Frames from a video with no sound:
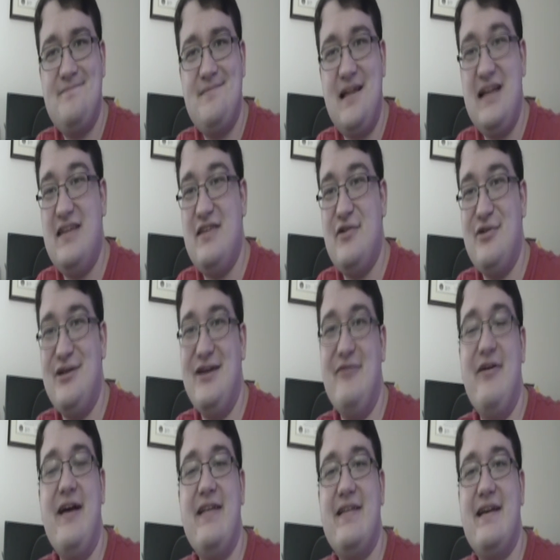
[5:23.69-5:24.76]
That's the only
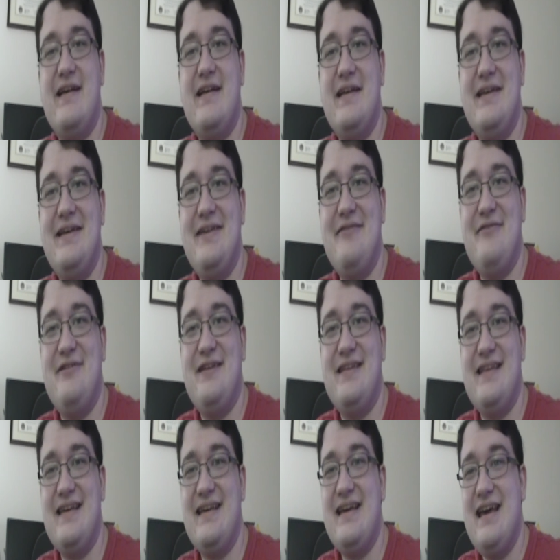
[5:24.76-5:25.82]
advice I can give.
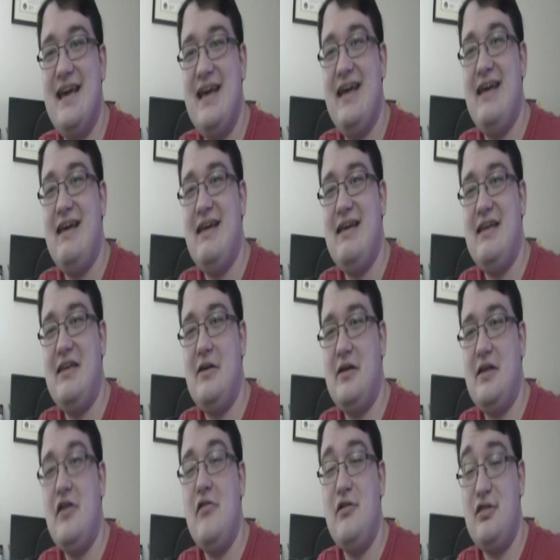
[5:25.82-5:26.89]
Just, like,
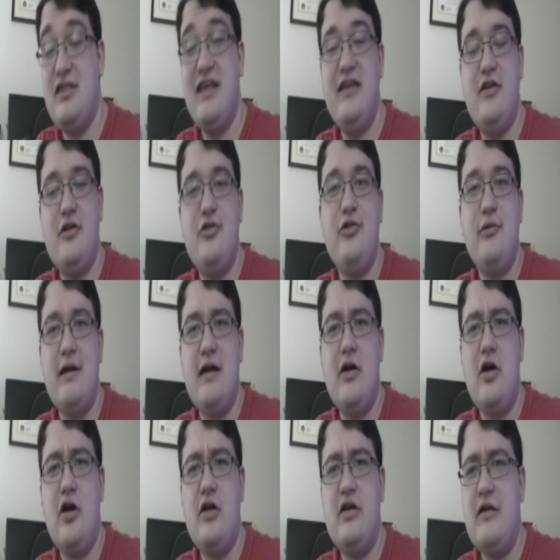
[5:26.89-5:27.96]
you think you're doing it
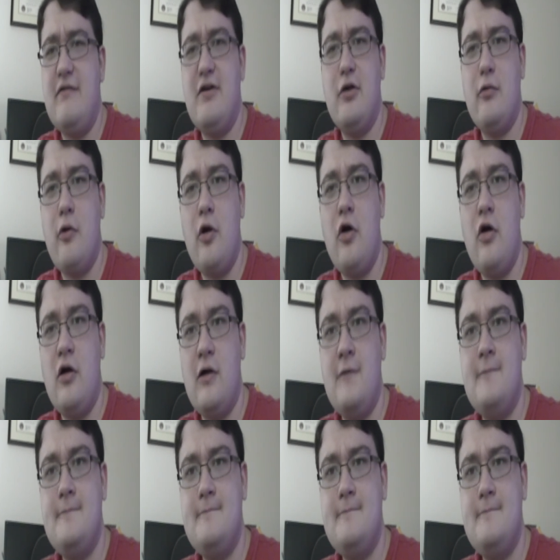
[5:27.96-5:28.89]
hard enough, you're wrong.